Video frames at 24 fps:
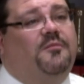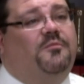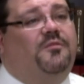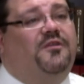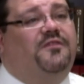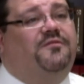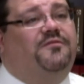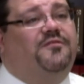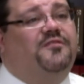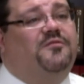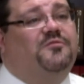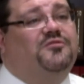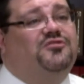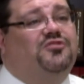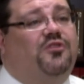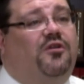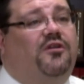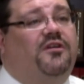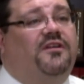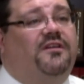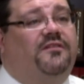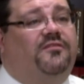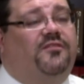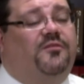but for the
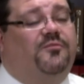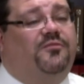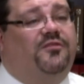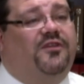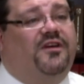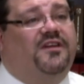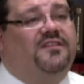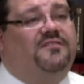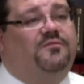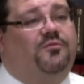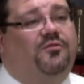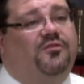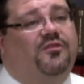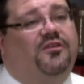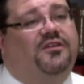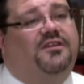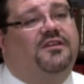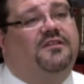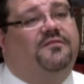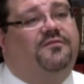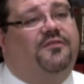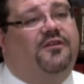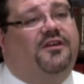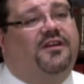majority of complaints, we're
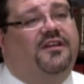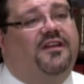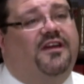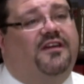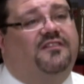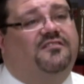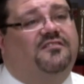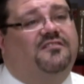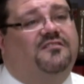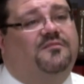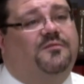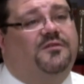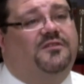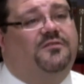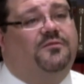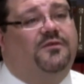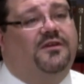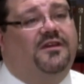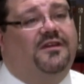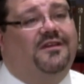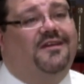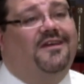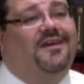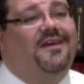looking for connections
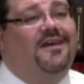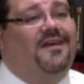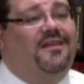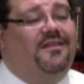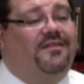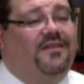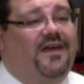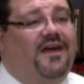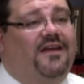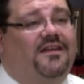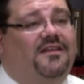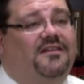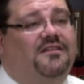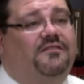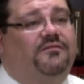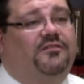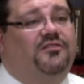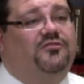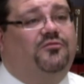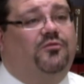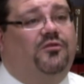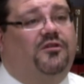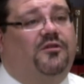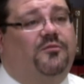between that
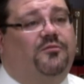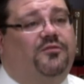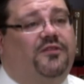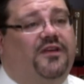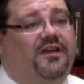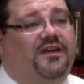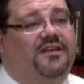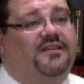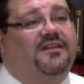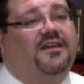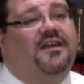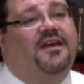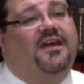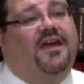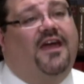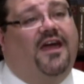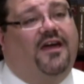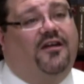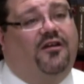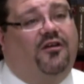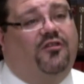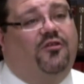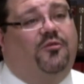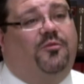individual complaint
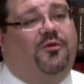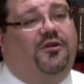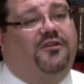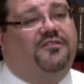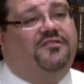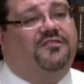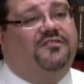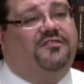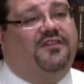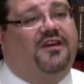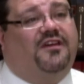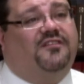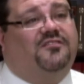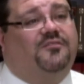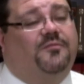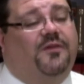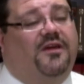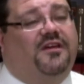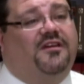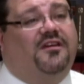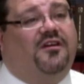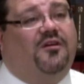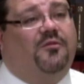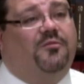and other persons actually
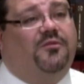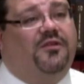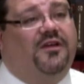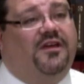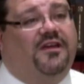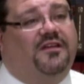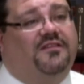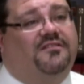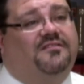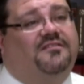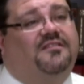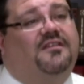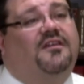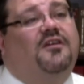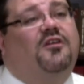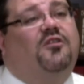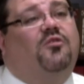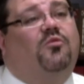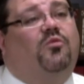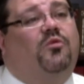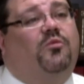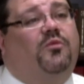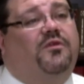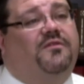making complaints.
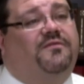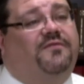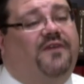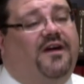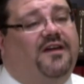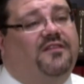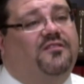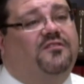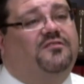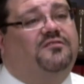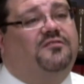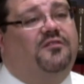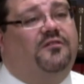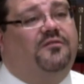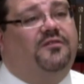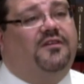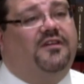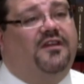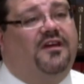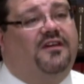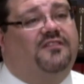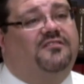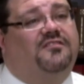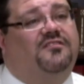When we find those sort of
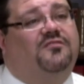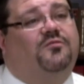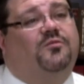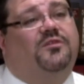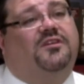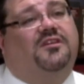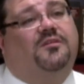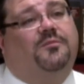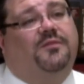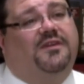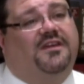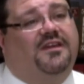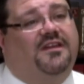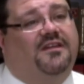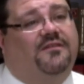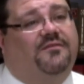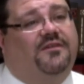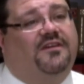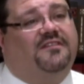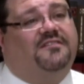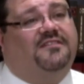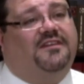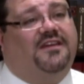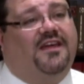connections, we can begin
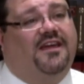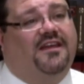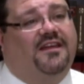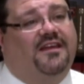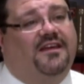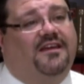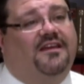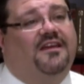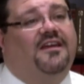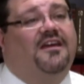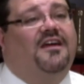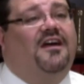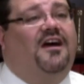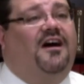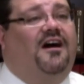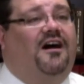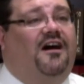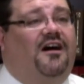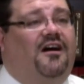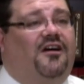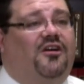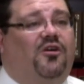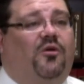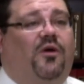investigating,
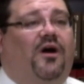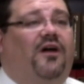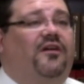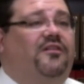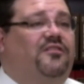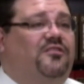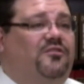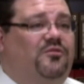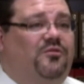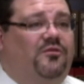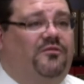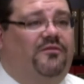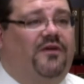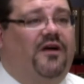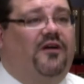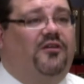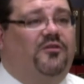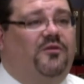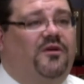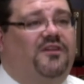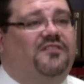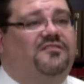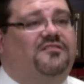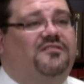uh, go out and do
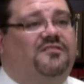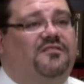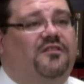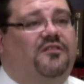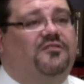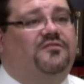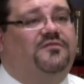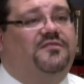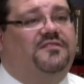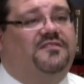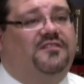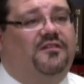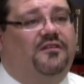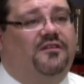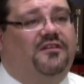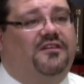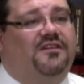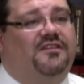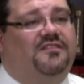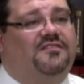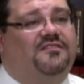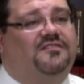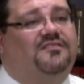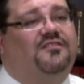evaluations of those
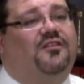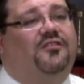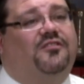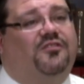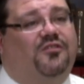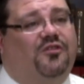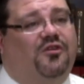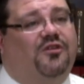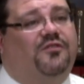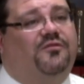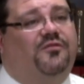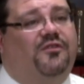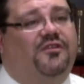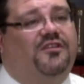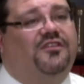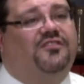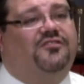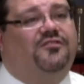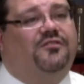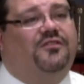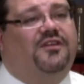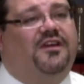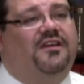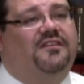facilities and start to look for
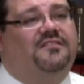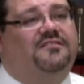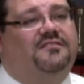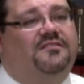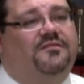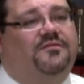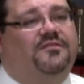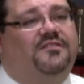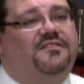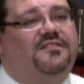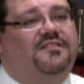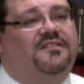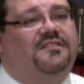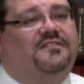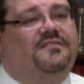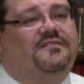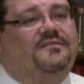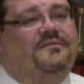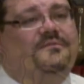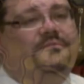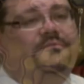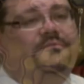additional cases of disease.